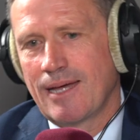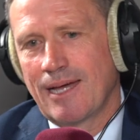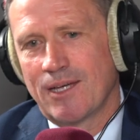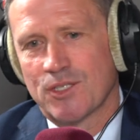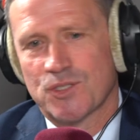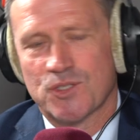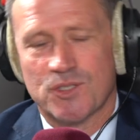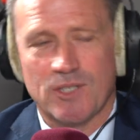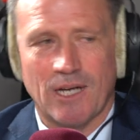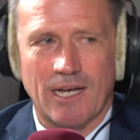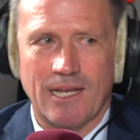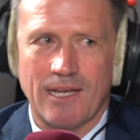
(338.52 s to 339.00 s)

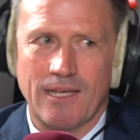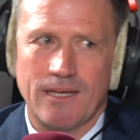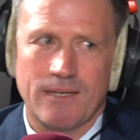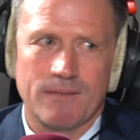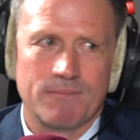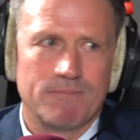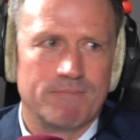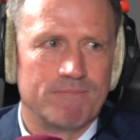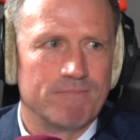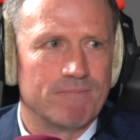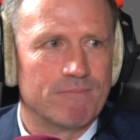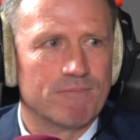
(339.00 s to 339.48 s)
Australia,
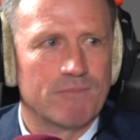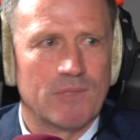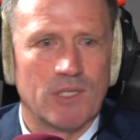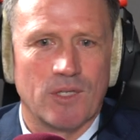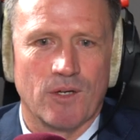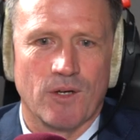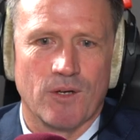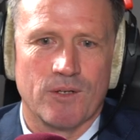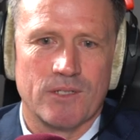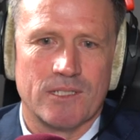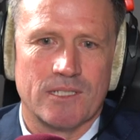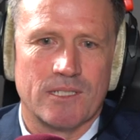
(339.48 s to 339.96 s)
you
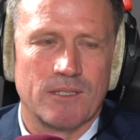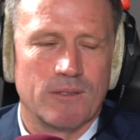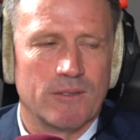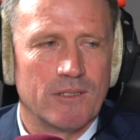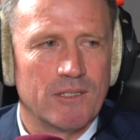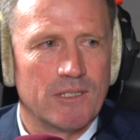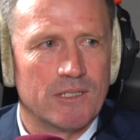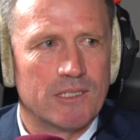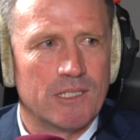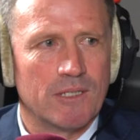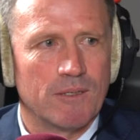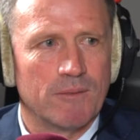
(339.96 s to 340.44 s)
know, it's
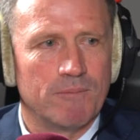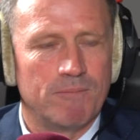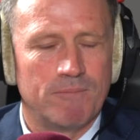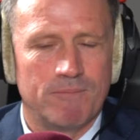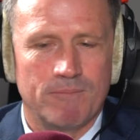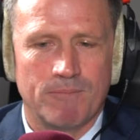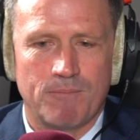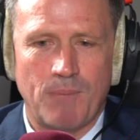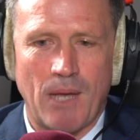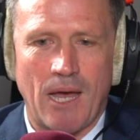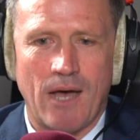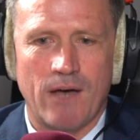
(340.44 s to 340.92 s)
a
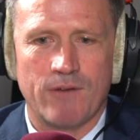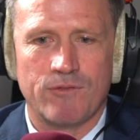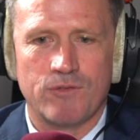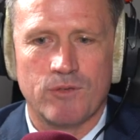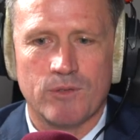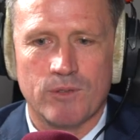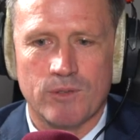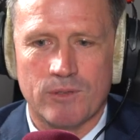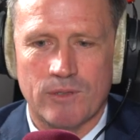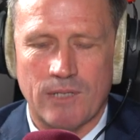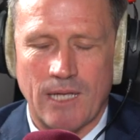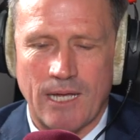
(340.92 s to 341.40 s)

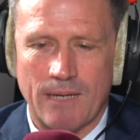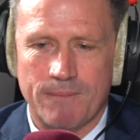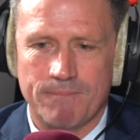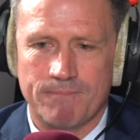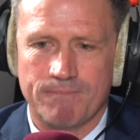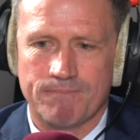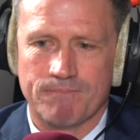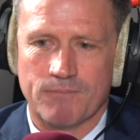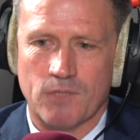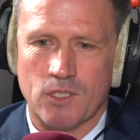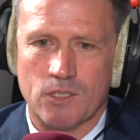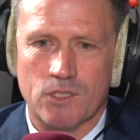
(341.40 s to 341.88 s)
powerful
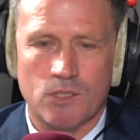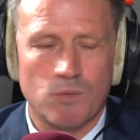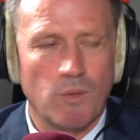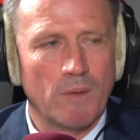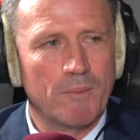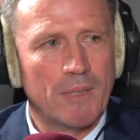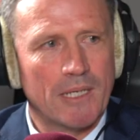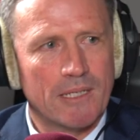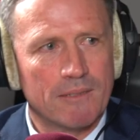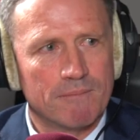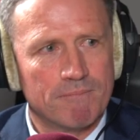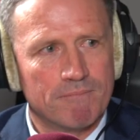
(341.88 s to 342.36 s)

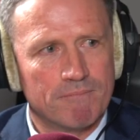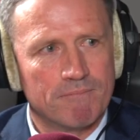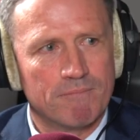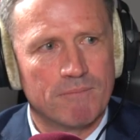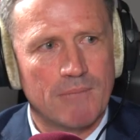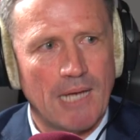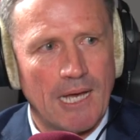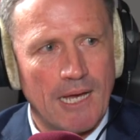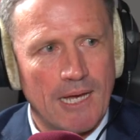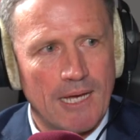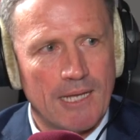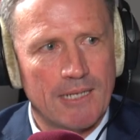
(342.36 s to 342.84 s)
swimming
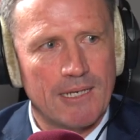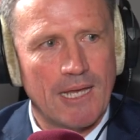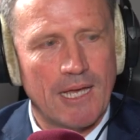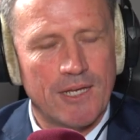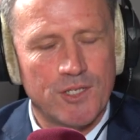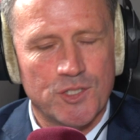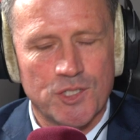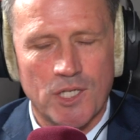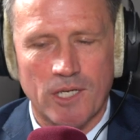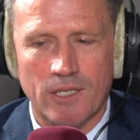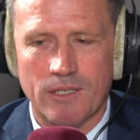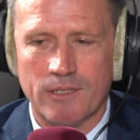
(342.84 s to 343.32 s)

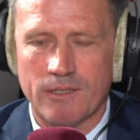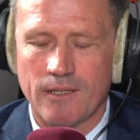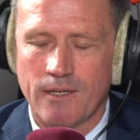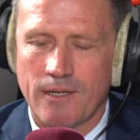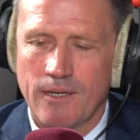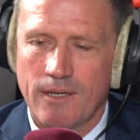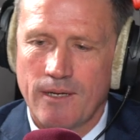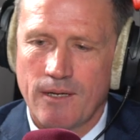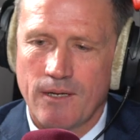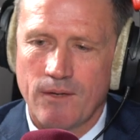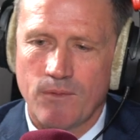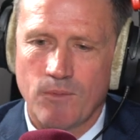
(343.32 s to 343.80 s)
nation.
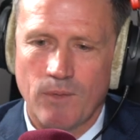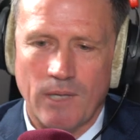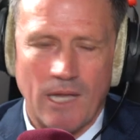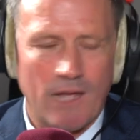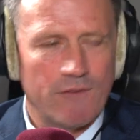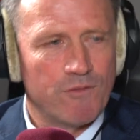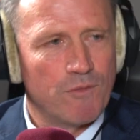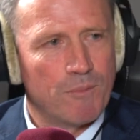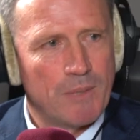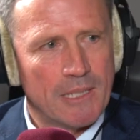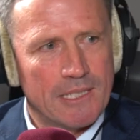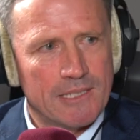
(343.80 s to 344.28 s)
We'll
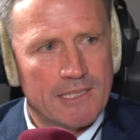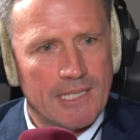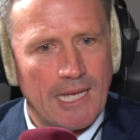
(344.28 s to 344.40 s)
have a big